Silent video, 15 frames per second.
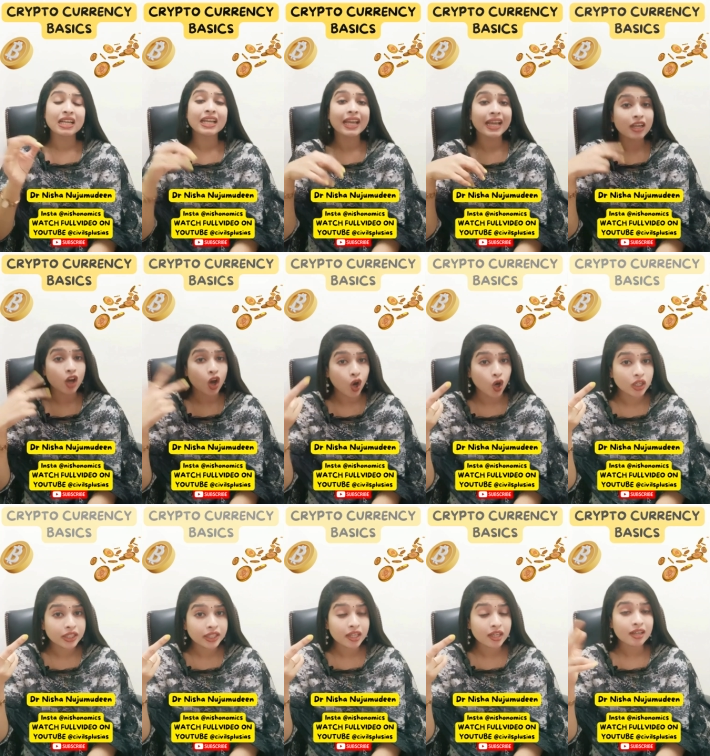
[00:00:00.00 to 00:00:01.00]
can
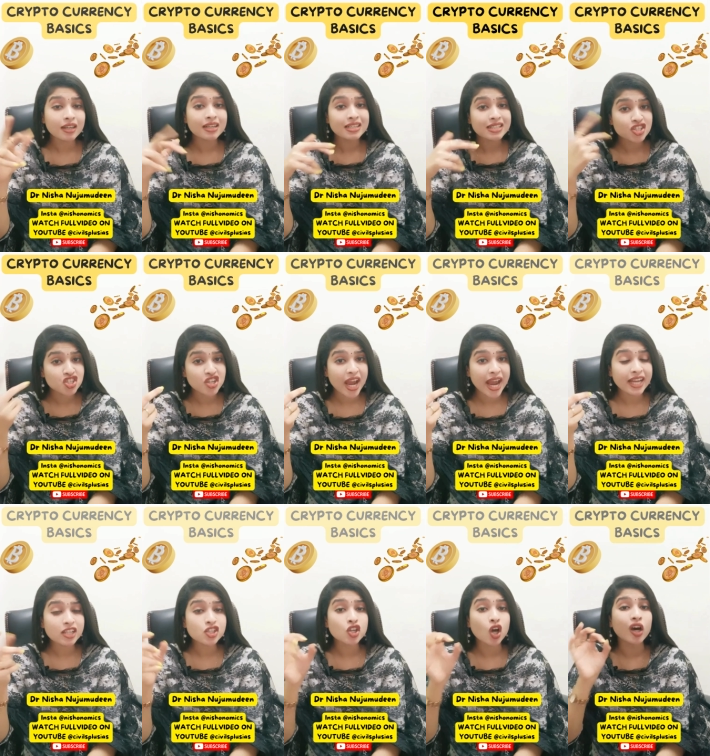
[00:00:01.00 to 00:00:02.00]
alter,
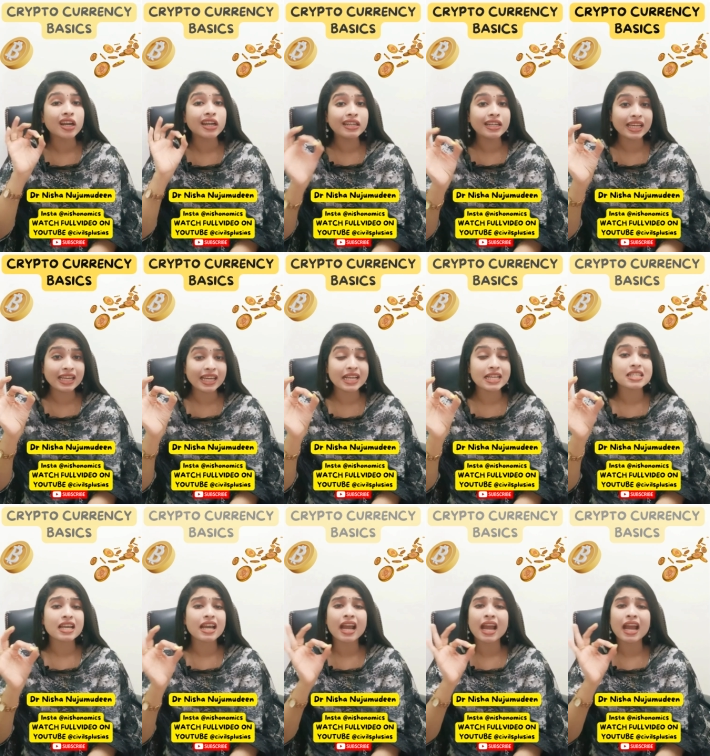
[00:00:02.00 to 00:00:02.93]
change or delete